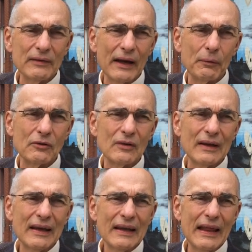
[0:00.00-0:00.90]
felt that it was
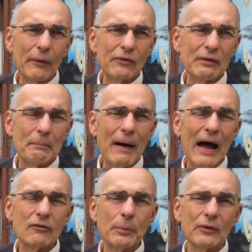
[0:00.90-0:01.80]
that it was
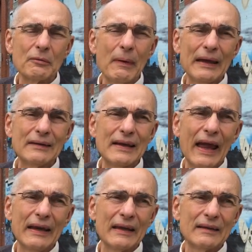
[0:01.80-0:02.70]
impossible to
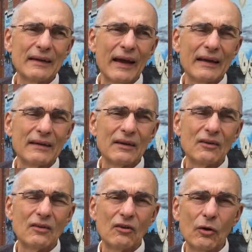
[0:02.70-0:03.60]
maintain it and
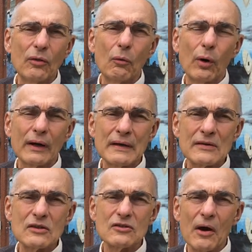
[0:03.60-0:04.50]
to, to, do the work
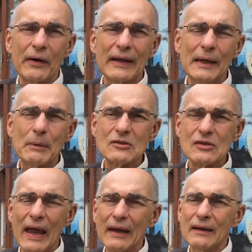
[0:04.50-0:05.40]
necessary to keep it
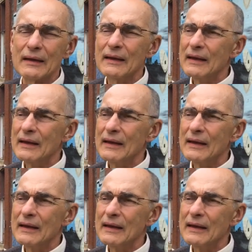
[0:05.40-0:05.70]
standing.